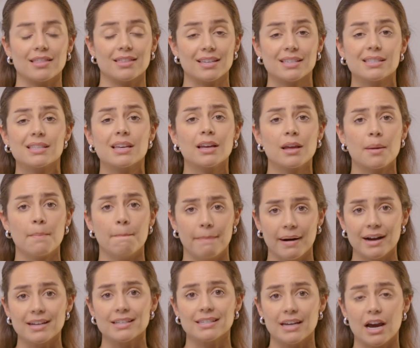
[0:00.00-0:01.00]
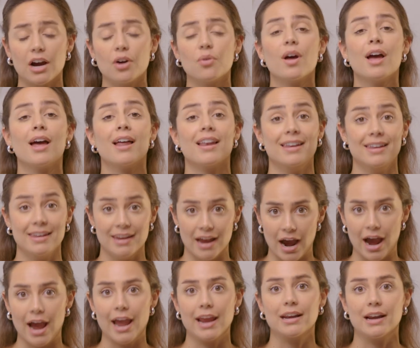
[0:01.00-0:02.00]
that this thing can bust out
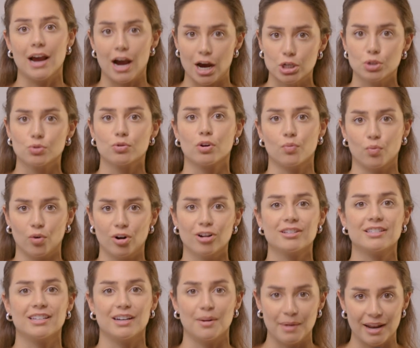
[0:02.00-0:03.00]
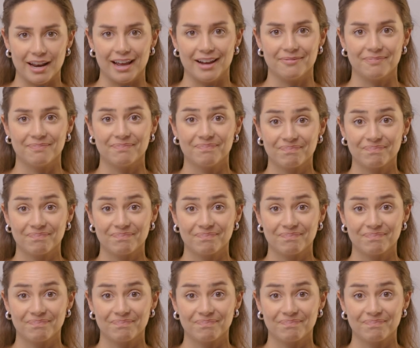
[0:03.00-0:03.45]
nine hundred words in a minute.